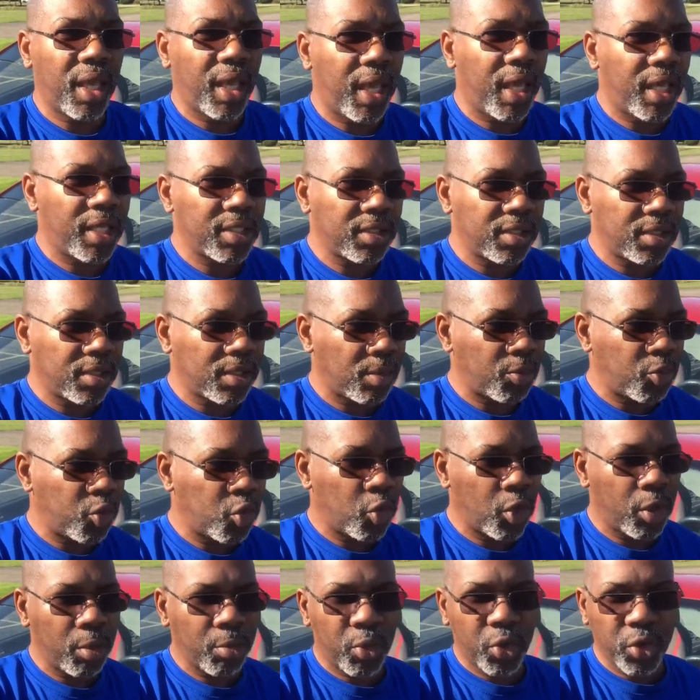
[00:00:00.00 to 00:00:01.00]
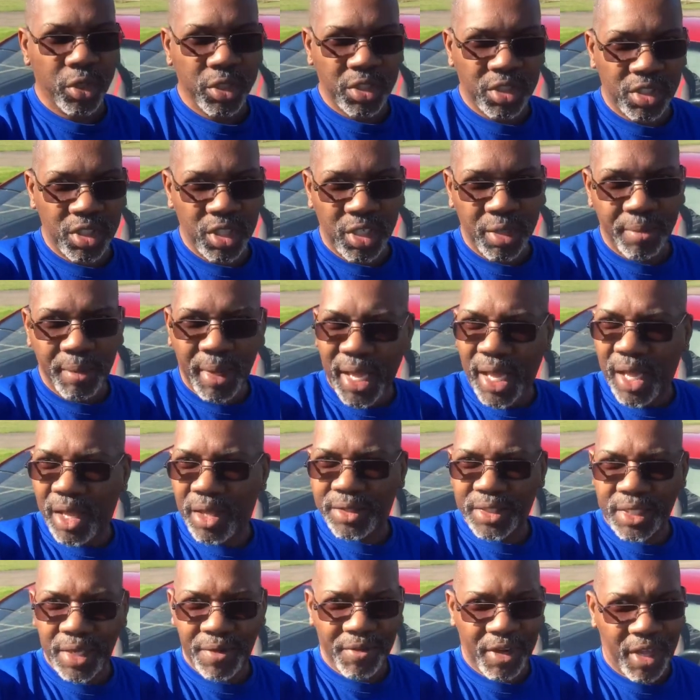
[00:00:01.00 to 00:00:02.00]
And since I'm doing more city
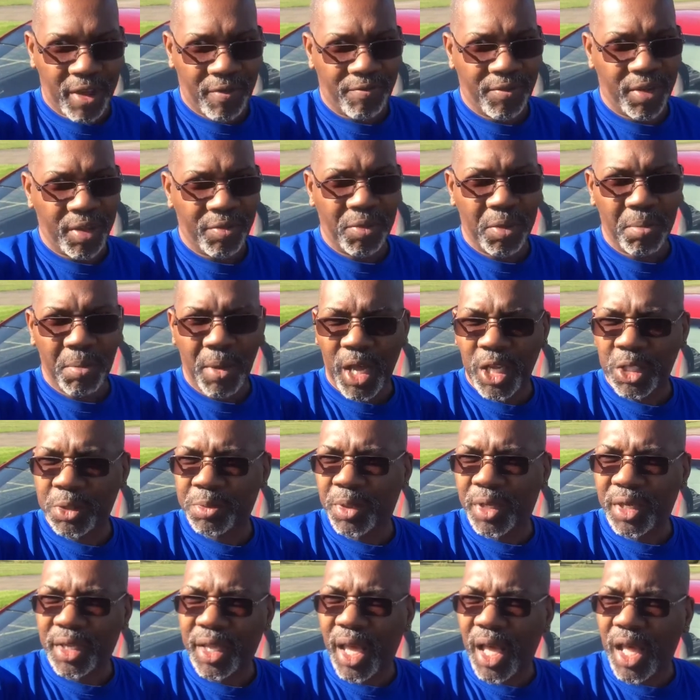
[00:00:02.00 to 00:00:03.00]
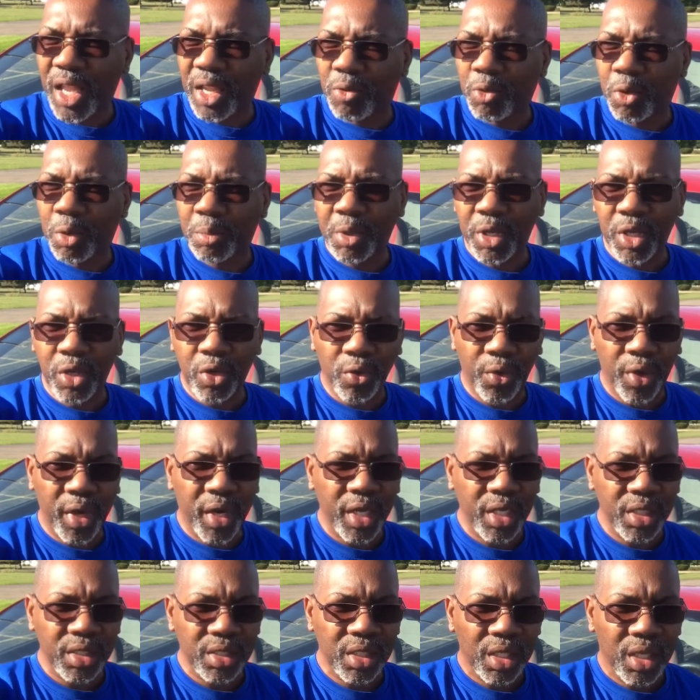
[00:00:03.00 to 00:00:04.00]
miles, having that 50 miles per gallon would be
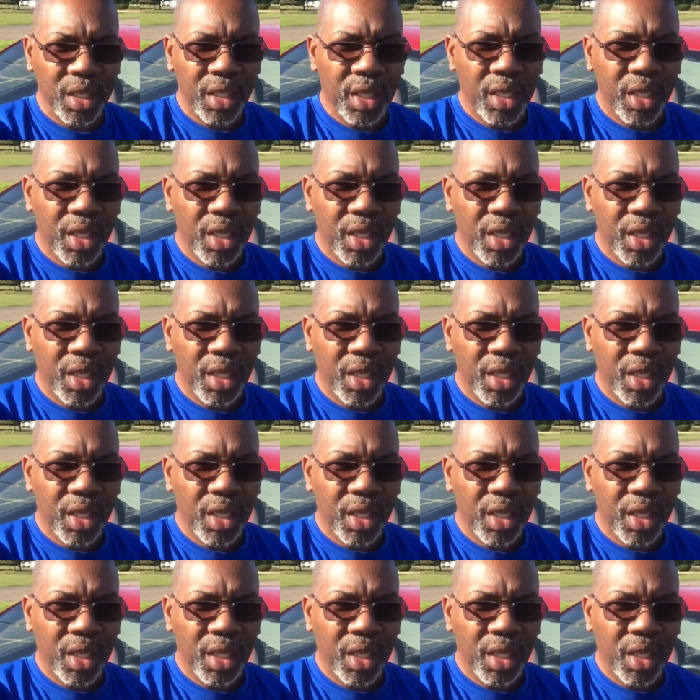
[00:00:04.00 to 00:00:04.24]
great.